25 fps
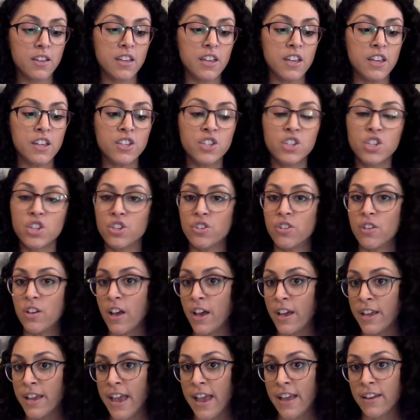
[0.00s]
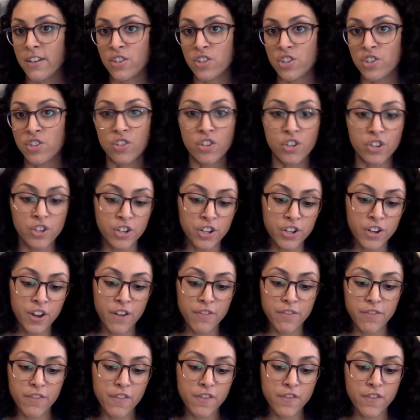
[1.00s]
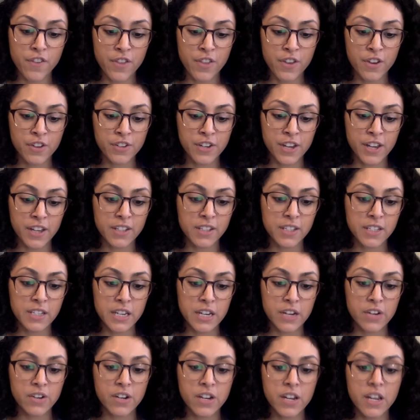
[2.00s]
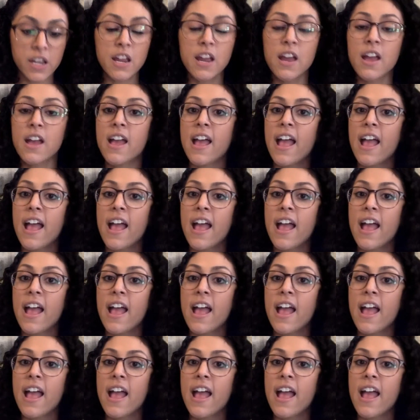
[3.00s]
is, again, good enough for their dexterity.